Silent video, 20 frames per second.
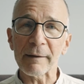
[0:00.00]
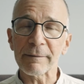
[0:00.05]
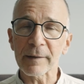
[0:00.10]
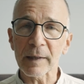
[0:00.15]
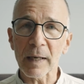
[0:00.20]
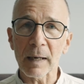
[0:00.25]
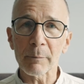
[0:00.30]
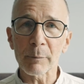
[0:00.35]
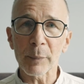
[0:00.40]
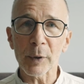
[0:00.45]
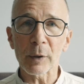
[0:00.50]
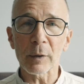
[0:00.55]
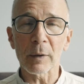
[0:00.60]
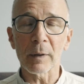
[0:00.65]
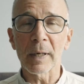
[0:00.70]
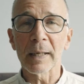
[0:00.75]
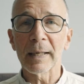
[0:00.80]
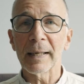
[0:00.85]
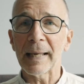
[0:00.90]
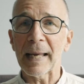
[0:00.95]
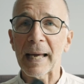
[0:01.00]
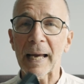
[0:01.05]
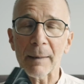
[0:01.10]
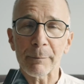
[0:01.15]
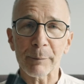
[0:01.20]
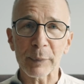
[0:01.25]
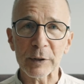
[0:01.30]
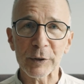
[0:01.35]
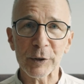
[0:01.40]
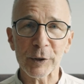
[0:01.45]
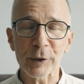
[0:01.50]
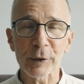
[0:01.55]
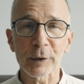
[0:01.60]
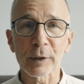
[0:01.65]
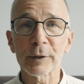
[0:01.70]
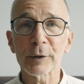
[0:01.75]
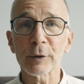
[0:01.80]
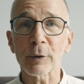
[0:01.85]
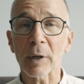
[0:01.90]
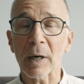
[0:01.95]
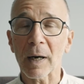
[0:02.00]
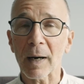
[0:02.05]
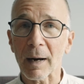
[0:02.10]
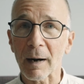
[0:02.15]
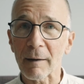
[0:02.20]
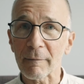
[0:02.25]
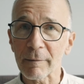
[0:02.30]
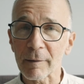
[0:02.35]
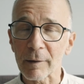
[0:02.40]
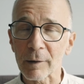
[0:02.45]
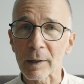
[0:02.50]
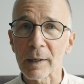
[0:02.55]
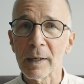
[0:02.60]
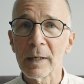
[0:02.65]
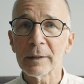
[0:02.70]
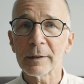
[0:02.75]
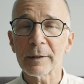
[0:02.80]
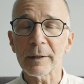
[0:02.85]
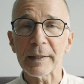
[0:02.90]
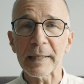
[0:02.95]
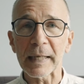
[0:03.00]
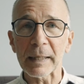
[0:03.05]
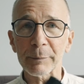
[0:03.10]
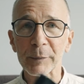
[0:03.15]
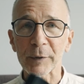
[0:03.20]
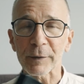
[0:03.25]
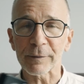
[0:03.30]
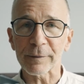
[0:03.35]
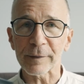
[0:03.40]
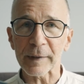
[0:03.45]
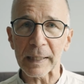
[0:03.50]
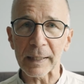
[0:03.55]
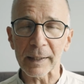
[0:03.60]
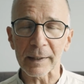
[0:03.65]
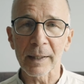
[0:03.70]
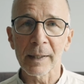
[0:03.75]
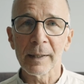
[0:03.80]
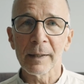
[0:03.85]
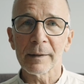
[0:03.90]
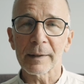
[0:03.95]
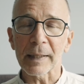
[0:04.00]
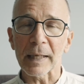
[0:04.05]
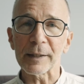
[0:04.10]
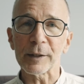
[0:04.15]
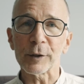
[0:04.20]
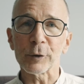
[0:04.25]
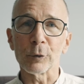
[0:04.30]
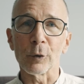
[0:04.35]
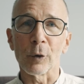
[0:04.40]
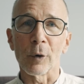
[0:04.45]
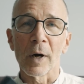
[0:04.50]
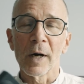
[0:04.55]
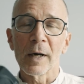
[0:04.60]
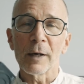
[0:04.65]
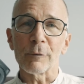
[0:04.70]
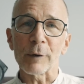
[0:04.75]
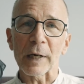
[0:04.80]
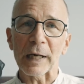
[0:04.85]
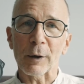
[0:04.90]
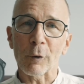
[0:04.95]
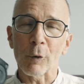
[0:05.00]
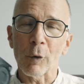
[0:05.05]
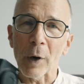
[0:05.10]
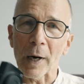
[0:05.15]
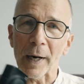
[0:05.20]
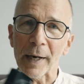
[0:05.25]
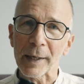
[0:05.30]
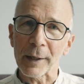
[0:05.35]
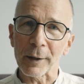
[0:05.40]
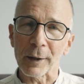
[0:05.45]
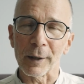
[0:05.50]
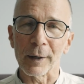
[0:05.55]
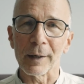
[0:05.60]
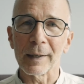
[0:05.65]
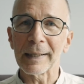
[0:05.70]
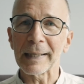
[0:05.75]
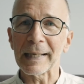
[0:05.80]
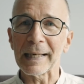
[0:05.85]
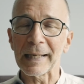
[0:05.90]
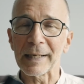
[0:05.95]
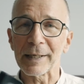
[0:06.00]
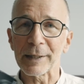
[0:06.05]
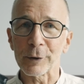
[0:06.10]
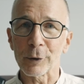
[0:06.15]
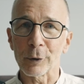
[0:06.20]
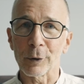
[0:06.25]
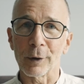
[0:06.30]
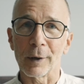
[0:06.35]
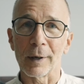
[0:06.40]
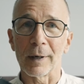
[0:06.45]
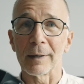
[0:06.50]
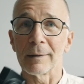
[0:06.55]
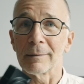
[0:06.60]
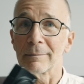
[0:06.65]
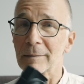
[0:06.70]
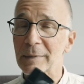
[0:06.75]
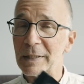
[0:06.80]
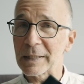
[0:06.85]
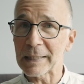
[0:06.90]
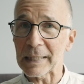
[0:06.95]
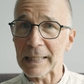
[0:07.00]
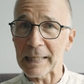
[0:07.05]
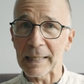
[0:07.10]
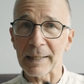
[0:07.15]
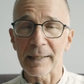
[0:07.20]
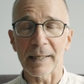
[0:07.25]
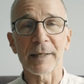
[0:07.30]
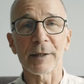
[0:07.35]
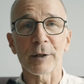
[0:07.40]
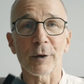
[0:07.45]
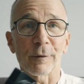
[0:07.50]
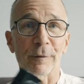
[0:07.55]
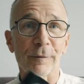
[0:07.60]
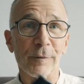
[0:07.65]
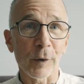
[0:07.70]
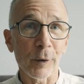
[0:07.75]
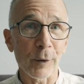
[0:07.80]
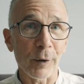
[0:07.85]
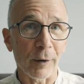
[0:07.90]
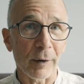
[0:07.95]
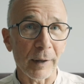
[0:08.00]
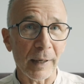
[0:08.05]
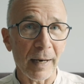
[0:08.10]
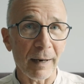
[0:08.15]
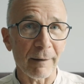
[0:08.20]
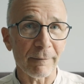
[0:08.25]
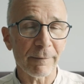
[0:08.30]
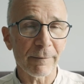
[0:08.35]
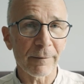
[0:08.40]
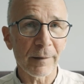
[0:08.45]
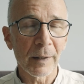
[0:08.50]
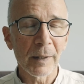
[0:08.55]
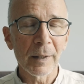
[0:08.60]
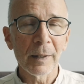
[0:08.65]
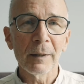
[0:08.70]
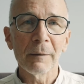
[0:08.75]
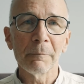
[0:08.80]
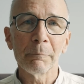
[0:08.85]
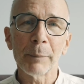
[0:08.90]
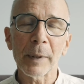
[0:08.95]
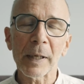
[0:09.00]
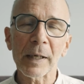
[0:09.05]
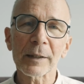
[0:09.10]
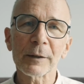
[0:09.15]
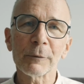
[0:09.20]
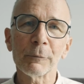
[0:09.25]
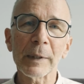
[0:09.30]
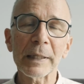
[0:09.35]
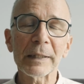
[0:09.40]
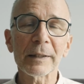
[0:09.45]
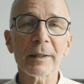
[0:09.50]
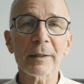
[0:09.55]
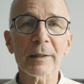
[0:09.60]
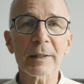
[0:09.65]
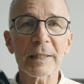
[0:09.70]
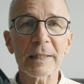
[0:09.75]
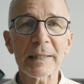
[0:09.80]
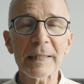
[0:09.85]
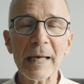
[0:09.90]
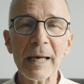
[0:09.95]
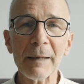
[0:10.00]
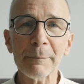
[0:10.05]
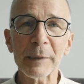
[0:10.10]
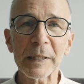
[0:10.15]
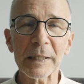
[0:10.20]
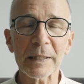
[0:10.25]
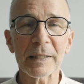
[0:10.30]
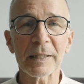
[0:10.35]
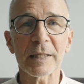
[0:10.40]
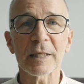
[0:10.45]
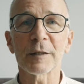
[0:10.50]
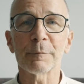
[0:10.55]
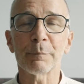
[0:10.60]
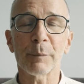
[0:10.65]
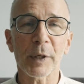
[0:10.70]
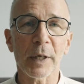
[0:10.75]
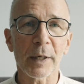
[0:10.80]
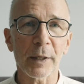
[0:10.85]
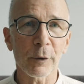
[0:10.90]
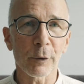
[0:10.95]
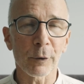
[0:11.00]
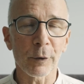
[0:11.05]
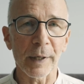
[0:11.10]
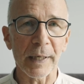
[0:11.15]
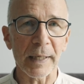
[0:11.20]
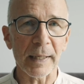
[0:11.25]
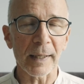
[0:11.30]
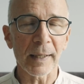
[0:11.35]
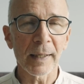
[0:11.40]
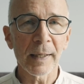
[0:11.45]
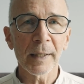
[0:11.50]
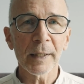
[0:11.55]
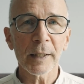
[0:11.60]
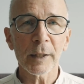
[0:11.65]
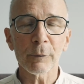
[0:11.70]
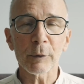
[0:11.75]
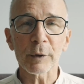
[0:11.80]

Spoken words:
f-number aperture to cover the depth of field that you require in your scene, in your photograph. But with the snap distance priority, you